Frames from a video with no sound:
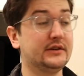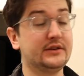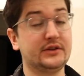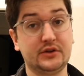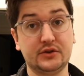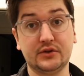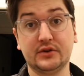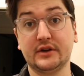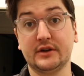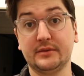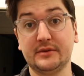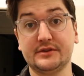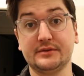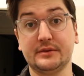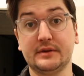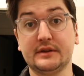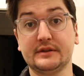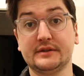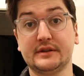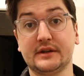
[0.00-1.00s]
You're going to be
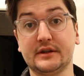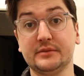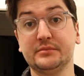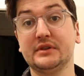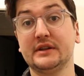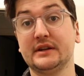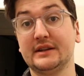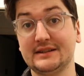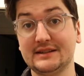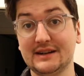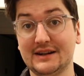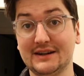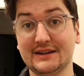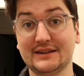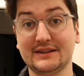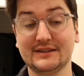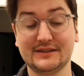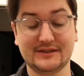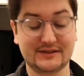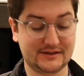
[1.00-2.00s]
doing this in complete
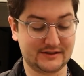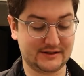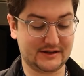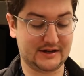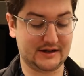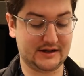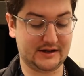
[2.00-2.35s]
darkness,